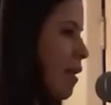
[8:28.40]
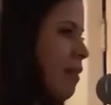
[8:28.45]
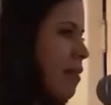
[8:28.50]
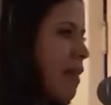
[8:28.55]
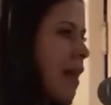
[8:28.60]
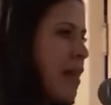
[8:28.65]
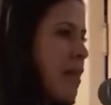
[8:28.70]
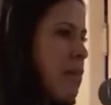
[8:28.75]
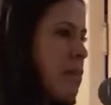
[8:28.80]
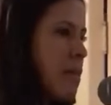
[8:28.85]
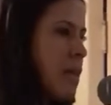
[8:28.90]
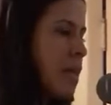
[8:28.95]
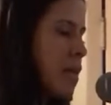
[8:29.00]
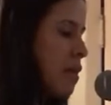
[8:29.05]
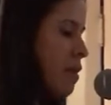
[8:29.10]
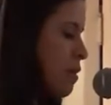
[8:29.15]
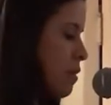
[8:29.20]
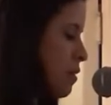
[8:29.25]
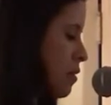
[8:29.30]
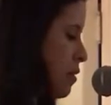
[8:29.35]
Like
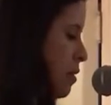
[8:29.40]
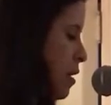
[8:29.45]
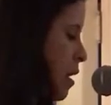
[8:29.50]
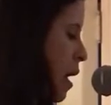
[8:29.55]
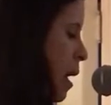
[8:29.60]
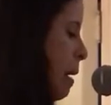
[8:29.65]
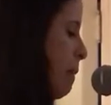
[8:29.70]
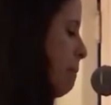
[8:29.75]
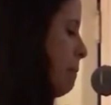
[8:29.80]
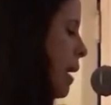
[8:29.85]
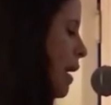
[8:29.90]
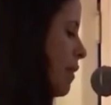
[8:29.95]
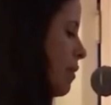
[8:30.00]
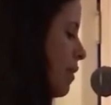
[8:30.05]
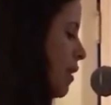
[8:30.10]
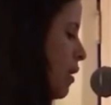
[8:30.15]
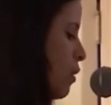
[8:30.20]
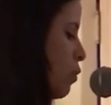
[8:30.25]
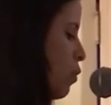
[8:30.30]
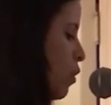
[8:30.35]
me,
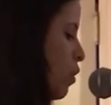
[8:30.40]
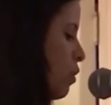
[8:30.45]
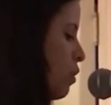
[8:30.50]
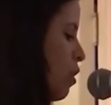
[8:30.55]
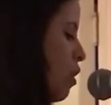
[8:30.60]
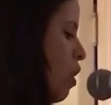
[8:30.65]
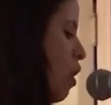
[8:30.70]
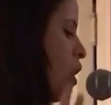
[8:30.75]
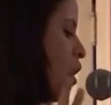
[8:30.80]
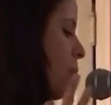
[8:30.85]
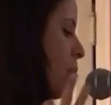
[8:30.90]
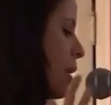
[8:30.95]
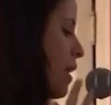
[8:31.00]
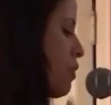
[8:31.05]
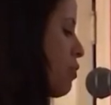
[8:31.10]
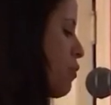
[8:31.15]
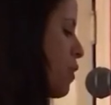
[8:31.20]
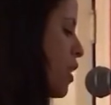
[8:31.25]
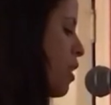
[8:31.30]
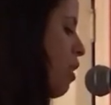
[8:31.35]
bilingual are my
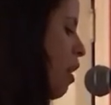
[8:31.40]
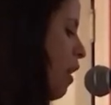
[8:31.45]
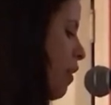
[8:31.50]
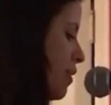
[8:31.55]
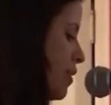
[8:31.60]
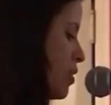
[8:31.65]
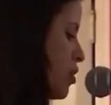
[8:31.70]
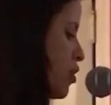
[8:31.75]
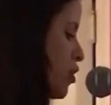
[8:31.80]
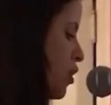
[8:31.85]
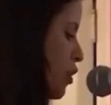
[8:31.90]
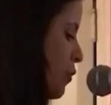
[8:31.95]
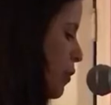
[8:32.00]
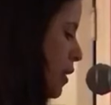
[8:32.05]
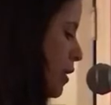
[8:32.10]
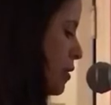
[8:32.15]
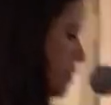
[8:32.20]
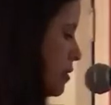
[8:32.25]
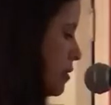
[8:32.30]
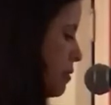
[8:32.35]
3 college
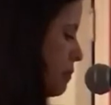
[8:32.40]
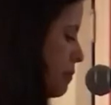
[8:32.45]
degrees.